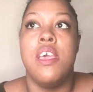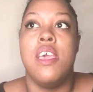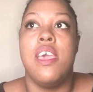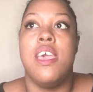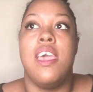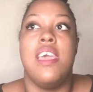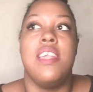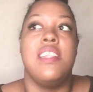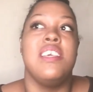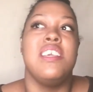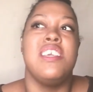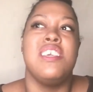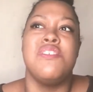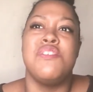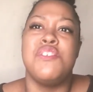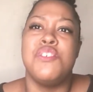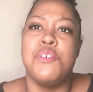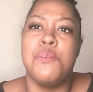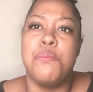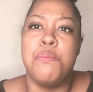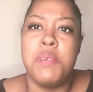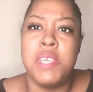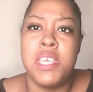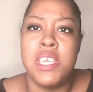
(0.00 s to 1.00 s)
And it gives
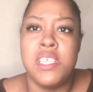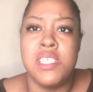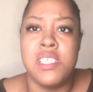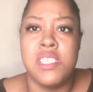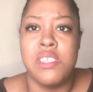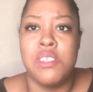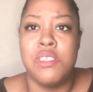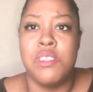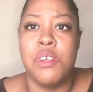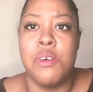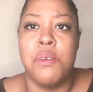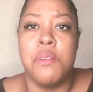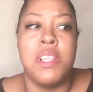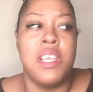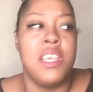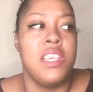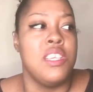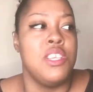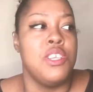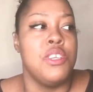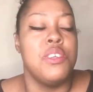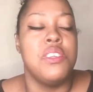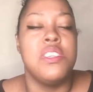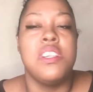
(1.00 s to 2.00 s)
you peace to know like
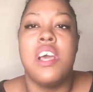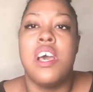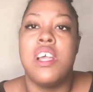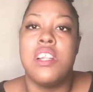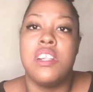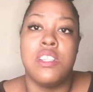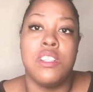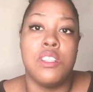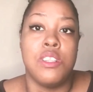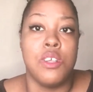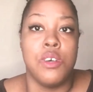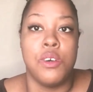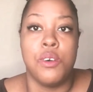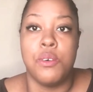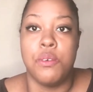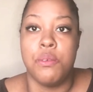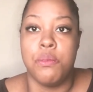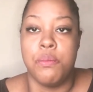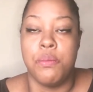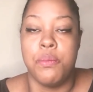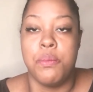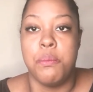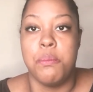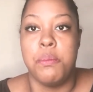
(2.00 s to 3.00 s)
you're not
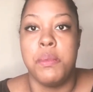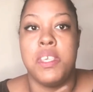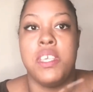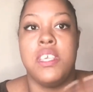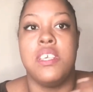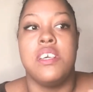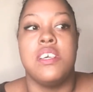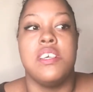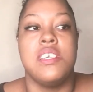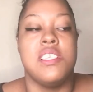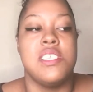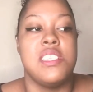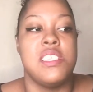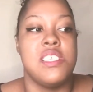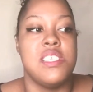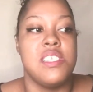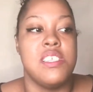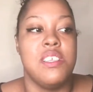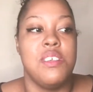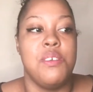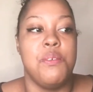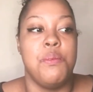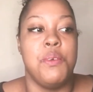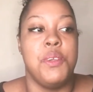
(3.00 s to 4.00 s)
alone, because
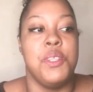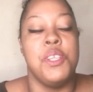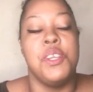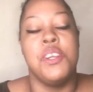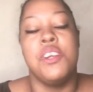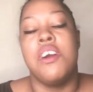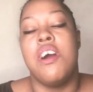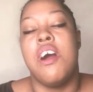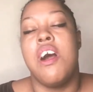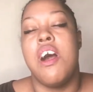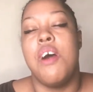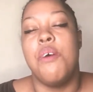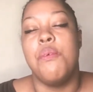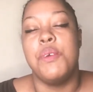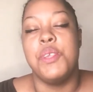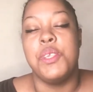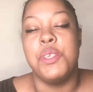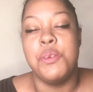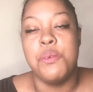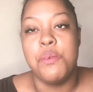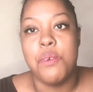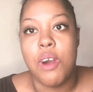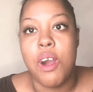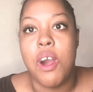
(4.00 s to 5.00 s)
when
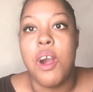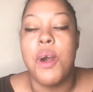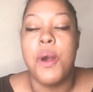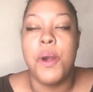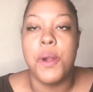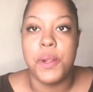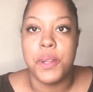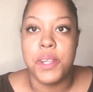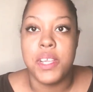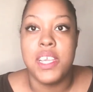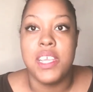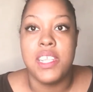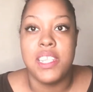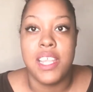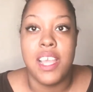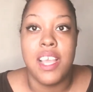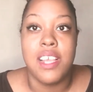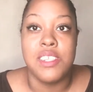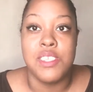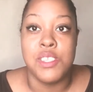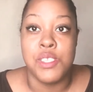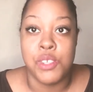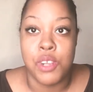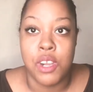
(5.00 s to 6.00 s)
you are in
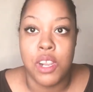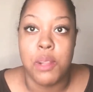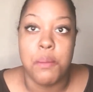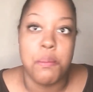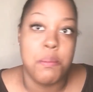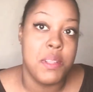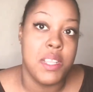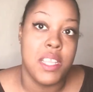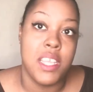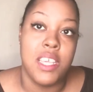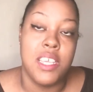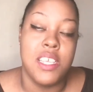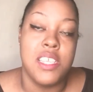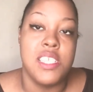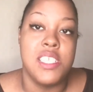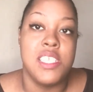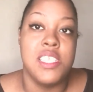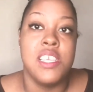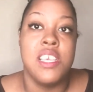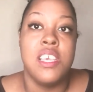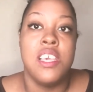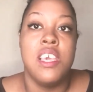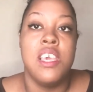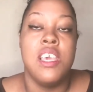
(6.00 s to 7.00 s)
that dark place,
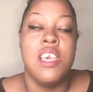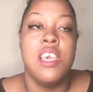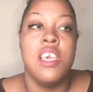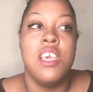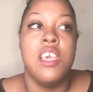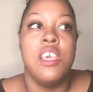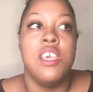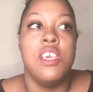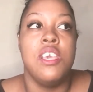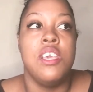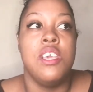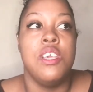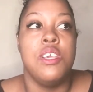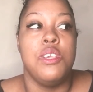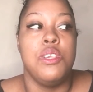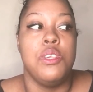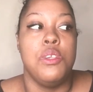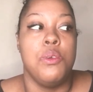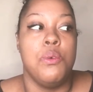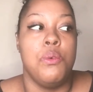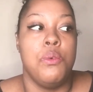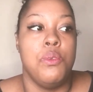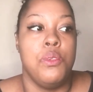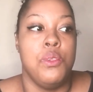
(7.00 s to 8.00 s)

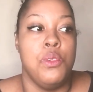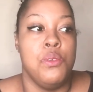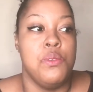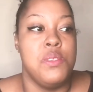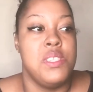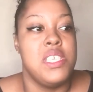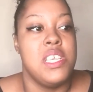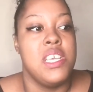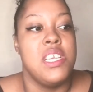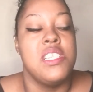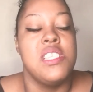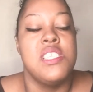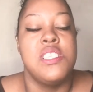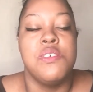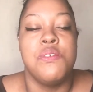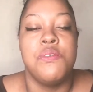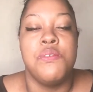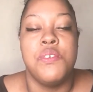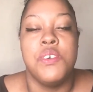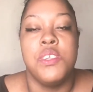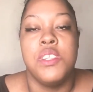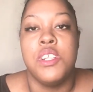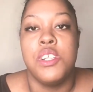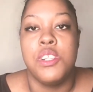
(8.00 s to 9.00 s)
you tend to
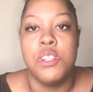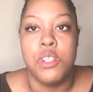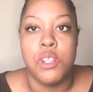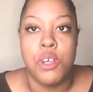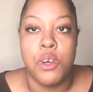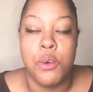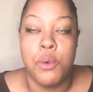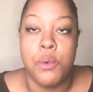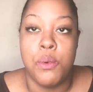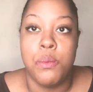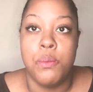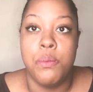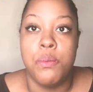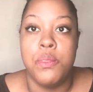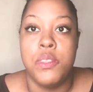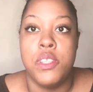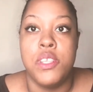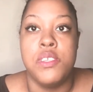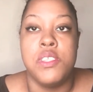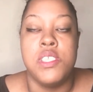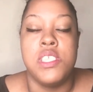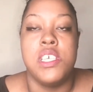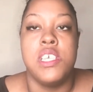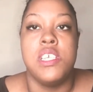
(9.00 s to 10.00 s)
feel alone.
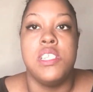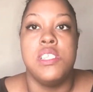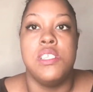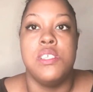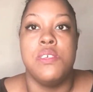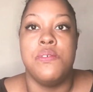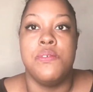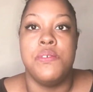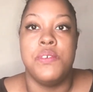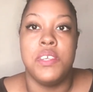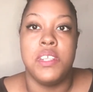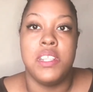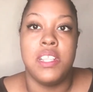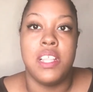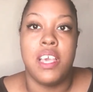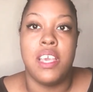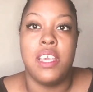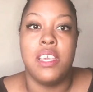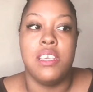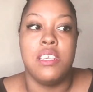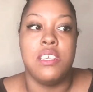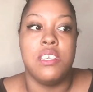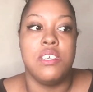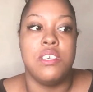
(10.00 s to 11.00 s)
You tend to feel
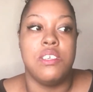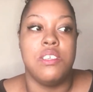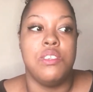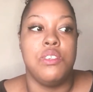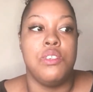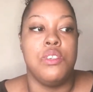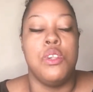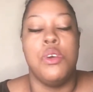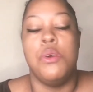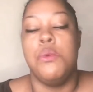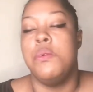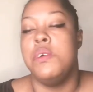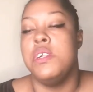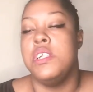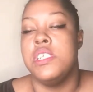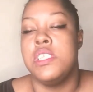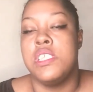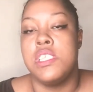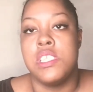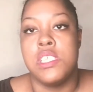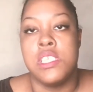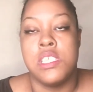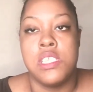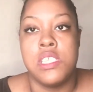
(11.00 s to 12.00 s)
like no one
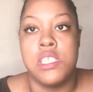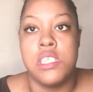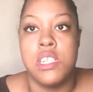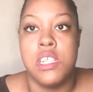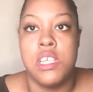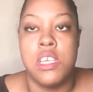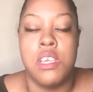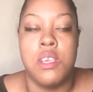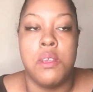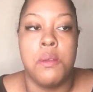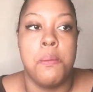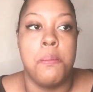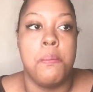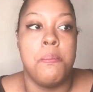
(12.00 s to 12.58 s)
is listening.